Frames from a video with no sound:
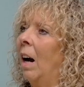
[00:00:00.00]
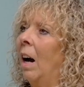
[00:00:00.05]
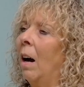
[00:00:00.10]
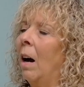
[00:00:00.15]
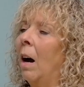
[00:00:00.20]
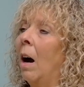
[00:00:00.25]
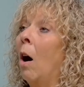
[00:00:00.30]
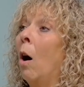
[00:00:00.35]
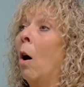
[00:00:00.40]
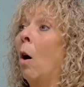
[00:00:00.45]

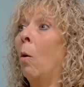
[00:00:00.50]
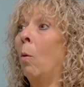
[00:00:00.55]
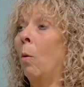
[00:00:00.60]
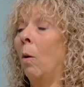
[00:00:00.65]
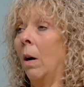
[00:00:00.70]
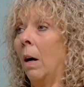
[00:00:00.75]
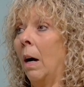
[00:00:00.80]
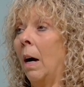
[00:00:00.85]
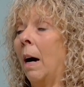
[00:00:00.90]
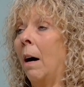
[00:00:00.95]

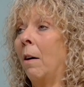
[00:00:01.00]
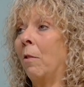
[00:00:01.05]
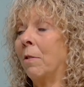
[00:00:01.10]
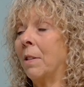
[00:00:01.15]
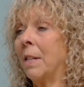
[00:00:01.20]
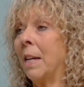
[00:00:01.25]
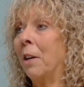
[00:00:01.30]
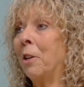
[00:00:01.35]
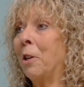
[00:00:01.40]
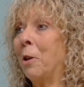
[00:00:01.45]
Oh, I'll
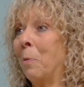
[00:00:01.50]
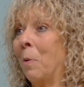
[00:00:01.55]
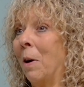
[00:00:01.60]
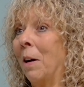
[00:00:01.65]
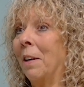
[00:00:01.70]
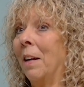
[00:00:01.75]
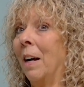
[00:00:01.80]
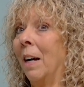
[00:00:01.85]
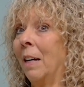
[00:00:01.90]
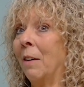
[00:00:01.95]
tell you
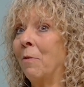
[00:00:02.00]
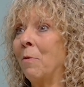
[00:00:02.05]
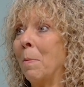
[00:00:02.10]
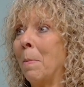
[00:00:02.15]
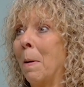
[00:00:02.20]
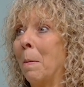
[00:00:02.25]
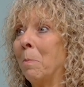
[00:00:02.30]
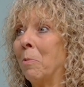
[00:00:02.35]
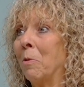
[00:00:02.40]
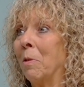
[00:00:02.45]
when. I can
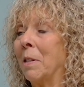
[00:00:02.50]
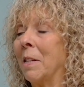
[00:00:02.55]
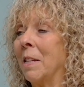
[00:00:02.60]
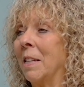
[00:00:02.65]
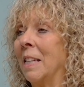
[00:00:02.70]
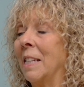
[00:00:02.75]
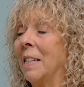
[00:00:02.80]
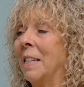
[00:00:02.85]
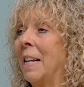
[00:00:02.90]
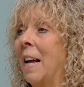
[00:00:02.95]
remember it to
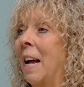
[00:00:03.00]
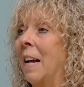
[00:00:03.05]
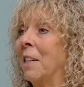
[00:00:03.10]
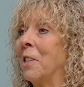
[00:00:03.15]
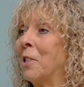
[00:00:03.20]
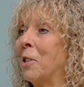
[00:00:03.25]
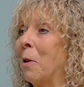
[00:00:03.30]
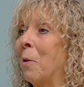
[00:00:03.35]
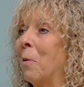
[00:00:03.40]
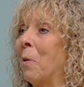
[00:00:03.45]
this day.
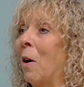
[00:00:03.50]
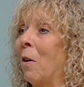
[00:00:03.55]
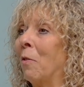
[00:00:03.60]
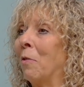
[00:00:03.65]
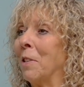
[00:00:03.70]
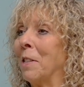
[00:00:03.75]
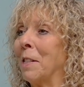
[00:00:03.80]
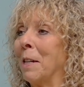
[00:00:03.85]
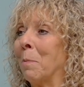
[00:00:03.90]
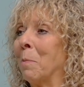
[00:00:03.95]
So
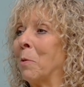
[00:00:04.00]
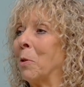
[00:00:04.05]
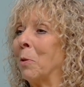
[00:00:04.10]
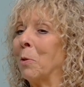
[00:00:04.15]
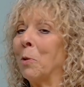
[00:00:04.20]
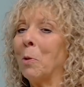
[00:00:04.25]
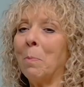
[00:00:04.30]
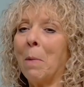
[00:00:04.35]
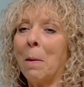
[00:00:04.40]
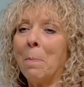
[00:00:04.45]
obviously I'm
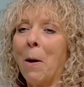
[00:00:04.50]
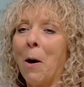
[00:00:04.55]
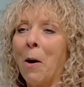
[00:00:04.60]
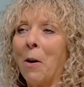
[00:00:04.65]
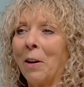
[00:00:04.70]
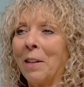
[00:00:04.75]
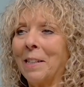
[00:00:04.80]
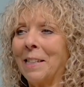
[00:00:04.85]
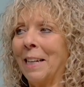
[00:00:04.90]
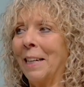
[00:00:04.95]
doing all my
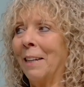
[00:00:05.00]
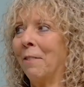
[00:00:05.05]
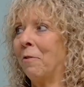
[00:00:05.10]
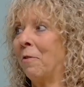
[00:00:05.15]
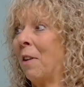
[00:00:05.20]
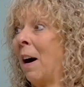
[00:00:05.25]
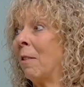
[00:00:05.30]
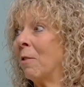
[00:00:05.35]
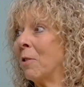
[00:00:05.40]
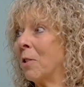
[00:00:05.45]
marketing.
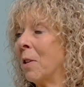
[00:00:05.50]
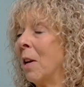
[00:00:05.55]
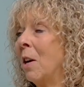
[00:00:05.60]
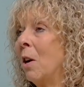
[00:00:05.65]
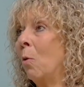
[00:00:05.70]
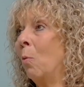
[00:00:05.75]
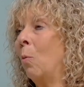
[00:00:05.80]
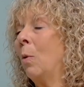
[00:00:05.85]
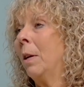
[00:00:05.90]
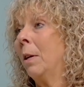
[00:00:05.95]

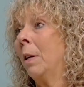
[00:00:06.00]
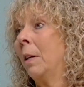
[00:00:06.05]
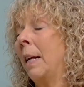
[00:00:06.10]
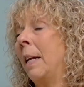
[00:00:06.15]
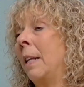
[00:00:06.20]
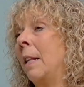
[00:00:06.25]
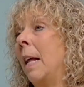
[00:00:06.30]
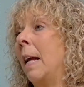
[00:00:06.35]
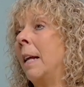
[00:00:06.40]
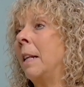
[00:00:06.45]

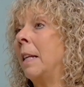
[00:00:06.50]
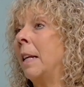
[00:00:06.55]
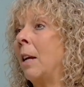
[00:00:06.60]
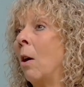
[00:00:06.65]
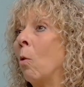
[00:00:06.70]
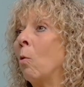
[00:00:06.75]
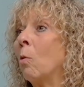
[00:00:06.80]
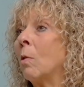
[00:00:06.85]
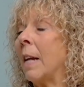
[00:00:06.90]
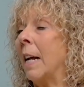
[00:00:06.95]
In the
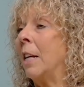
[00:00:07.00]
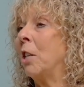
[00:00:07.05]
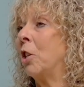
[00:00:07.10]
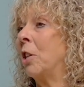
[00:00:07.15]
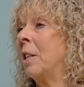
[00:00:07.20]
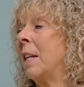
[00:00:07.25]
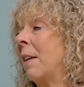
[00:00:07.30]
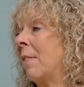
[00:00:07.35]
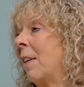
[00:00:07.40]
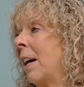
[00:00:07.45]
old days,
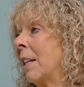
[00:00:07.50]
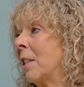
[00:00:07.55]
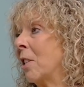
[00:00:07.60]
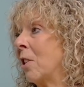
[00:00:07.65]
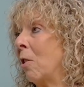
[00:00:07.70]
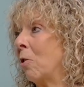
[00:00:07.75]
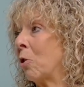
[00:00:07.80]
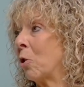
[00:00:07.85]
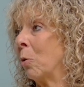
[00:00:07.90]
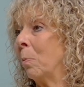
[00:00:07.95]
you never had
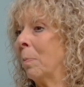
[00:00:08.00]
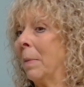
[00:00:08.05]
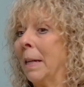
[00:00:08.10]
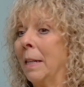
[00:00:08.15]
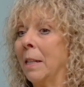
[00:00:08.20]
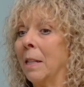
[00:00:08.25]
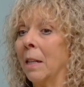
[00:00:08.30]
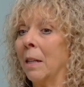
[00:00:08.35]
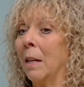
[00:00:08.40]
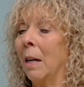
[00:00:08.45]
social
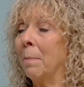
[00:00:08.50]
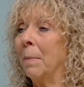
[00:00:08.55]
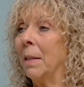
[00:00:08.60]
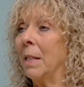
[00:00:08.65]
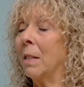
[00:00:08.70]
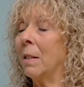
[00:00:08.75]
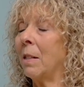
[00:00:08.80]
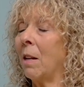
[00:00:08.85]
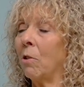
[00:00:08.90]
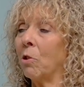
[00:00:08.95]
media. I
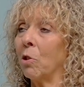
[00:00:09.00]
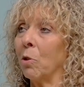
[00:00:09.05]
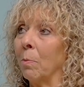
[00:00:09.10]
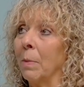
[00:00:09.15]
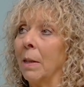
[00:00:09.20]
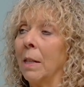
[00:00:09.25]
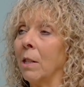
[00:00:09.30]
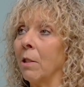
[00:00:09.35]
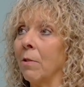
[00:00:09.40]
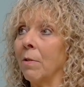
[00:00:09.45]
mean, social
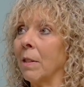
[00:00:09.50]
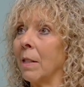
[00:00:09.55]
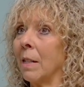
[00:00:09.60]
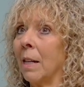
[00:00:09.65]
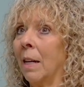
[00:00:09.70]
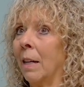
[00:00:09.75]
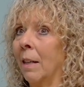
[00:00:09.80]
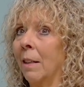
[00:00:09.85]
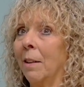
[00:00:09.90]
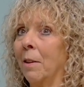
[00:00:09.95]
media is
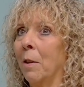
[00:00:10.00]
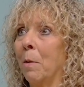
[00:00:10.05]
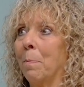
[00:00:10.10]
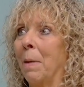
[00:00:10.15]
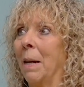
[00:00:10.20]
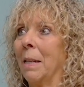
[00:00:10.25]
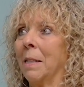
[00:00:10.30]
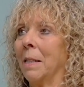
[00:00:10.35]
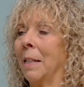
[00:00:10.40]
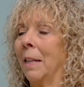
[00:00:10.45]
like the
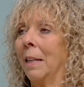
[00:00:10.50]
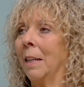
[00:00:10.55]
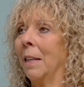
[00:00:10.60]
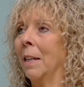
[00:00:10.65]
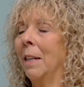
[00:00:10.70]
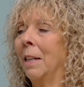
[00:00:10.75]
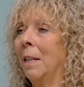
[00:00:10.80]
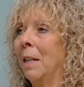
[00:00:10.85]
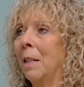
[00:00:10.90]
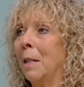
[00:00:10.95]

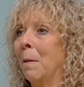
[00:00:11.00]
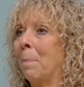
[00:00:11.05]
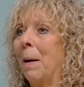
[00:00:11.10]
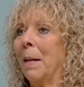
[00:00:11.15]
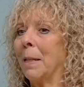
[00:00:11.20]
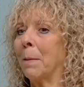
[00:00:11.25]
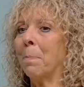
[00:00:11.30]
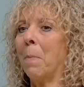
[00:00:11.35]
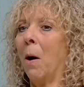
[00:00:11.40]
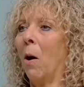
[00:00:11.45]

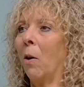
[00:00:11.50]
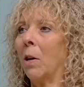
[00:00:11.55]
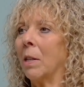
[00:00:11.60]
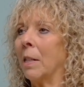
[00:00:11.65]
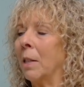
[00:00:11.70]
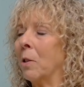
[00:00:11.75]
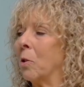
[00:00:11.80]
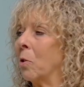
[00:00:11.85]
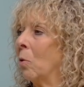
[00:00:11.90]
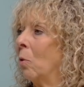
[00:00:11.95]
best
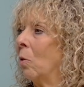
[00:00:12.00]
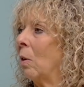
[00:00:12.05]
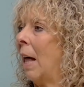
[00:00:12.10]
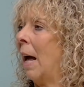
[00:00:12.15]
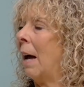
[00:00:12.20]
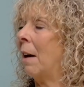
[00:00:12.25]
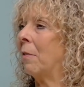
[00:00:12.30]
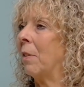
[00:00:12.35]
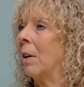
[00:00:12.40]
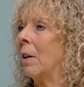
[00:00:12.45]
marketing tool
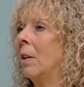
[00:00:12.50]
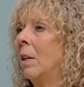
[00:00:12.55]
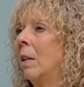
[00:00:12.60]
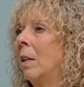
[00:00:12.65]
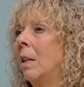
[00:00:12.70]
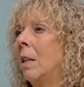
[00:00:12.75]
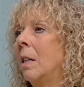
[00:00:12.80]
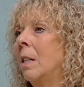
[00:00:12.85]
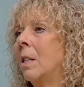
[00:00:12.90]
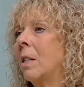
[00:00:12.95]
ever.
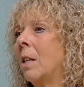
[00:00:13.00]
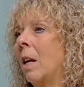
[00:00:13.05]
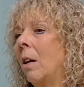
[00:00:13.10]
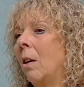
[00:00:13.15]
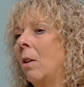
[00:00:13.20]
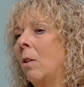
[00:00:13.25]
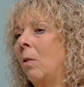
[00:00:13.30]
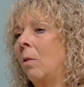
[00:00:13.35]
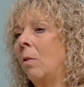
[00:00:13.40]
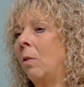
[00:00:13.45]

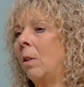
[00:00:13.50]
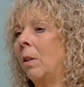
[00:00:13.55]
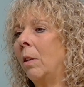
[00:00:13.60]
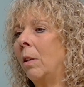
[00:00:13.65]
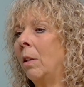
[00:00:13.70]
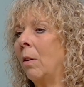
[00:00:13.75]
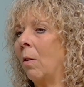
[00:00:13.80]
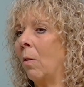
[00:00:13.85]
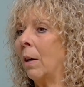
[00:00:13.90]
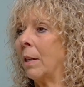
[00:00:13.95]
So,
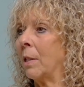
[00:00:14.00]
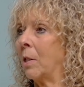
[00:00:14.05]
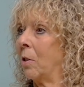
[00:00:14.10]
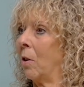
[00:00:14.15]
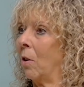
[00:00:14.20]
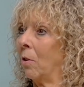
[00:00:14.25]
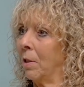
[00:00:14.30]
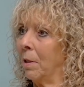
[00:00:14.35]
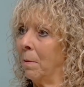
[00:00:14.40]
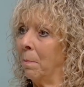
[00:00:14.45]
I
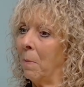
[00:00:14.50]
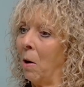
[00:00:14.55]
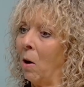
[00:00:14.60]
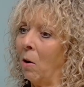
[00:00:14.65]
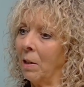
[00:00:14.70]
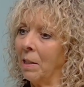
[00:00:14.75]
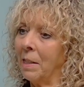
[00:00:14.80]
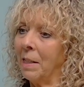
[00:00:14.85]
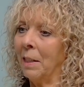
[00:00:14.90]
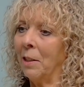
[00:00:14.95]
started
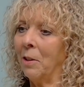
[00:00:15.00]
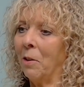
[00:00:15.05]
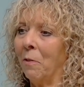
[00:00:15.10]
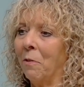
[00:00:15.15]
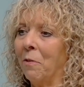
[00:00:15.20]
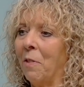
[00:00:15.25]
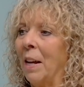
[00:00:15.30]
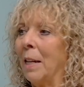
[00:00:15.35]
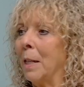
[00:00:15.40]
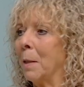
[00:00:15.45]
marketing
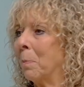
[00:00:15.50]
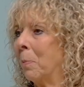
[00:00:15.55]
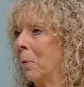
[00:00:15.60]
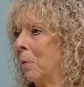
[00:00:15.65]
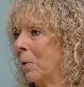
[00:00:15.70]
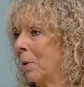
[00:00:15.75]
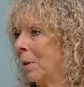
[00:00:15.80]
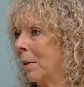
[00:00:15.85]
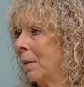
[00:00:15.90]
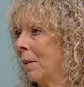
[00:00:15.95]
on
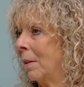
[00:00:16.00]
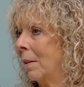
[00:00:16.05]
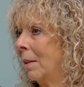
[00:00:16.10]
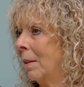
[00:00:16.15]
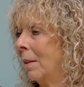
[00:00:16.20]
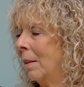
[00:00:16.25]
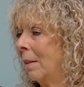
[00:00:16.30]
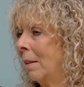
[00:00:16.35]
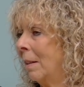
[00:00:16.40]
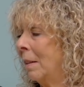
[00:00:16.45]
Facebook
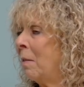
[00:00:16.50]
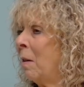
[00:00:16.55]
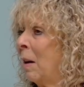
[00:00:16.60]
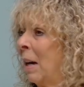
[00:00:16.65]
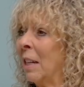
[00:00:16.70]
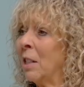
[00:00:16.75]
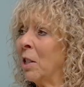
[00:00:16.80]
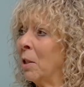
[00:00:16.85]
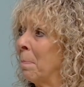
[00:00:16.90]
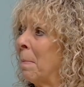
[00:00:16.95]

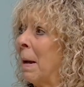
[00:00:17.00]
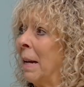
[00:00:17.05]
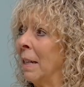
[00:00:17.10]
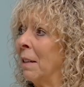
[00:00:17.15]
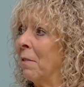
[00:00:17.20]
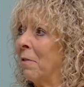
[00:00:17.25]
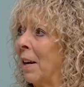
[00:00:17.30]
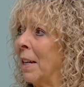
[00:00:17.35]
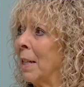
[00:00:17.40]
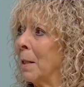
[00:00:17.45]

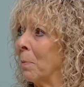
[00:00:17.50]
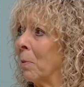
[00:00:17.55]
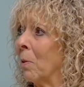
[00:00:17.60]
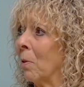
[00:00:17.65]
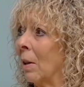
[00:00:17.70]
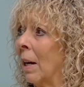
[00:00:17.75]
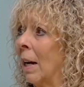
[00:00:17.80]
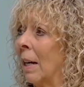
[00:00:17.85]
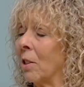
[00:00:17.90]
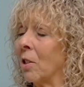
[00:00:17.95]
mainly
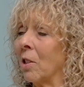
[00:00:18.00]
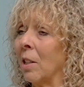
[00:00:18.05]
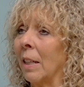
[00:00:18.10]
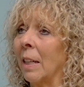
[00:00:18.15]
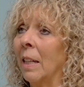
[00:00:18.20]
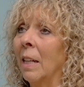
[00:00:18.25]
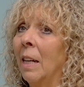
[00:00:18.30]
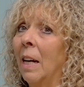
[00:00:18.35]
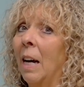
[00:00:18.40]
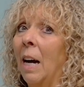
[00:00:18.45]
Facebook,
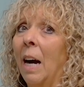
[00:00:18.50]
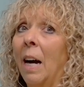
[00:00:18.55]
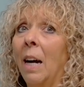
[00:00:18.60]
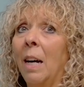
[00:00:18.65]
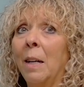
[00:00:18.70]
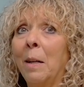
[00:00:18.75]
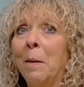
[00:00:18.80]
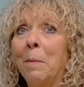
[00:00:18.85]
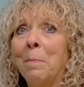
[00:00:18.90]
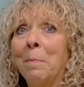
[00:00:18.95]
actually.
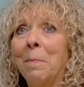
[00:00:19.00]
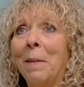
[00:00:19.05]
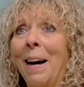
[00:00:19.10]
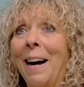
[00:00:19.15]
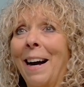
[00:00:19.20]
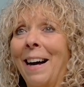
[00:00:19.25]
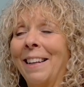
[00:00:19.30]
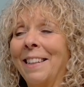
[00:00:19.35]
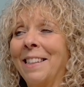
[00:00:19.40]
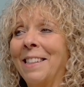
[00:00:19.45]

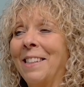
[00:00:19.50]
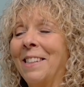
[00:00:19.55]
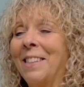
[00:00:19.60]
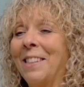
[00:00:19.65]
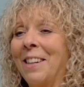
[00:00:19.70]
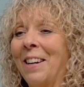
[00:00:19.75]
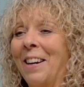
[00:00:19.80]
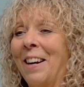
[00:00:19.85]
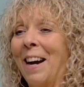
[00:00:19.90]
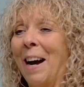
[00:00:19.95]

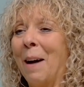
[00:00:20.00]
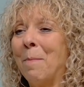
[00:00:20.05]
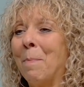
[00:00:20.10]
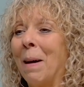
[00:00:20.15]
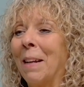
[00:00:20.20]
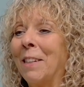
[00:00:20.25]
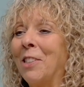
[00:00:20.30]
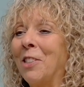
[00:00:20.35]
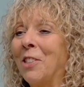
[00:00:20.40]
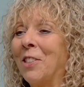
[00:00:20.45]
And I
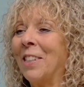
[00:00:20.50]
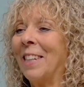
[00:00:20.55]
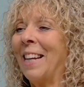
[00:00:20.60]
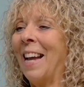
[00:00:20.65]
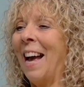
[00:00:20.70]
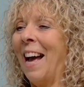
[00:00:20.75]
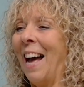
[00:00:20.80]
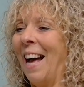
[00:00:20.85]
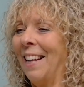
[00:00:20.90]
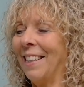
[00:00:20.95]
managed to
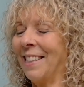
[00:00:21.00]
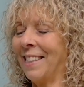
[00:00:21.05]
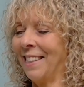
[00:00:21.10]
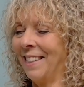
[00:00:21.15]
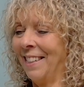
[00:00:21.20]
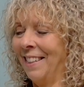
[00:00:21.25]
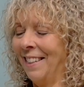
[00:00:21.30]
get,